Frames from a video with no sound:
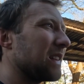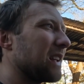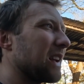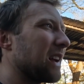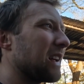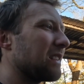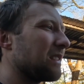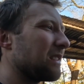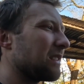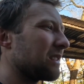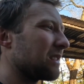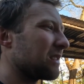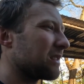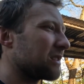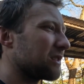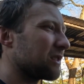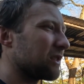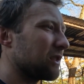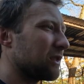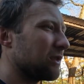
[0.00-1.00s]
in the end,
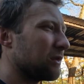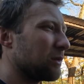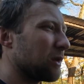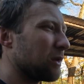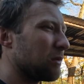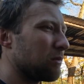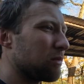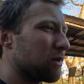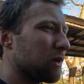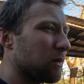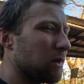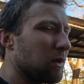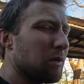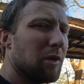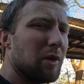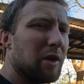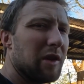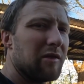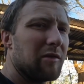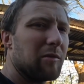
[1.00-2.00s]
so you probably
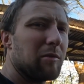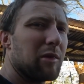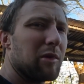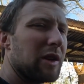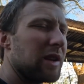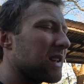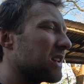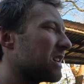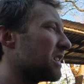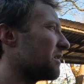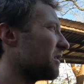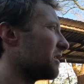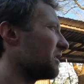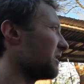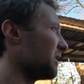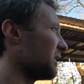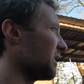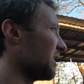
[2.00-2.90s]
won't even break even.